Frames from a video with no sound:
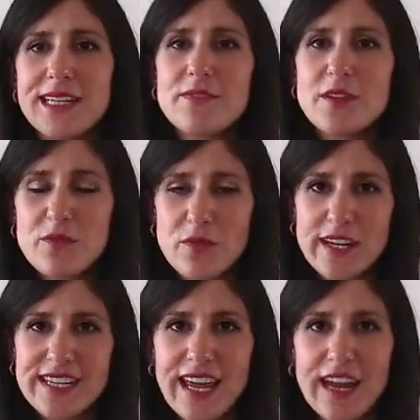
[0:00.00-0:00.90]
please feel
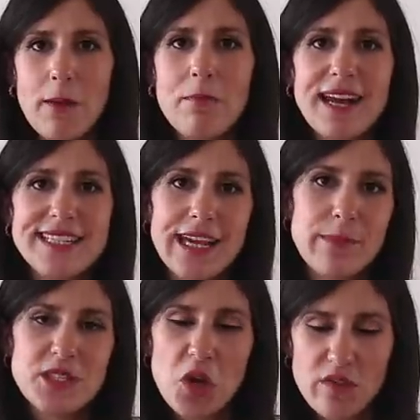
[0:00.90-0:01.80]
free to hit up my
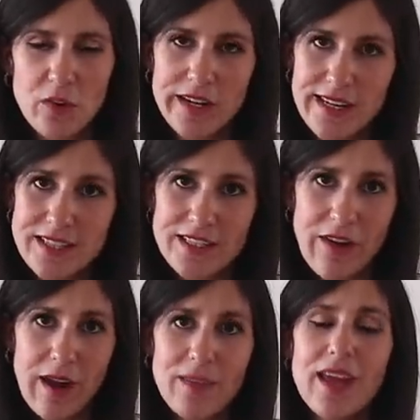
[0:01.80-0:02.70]
D Ms over on
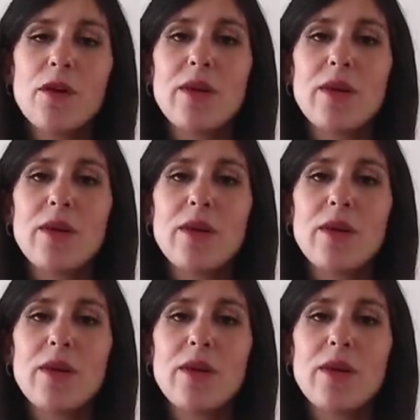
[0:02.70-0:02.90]
Instagram.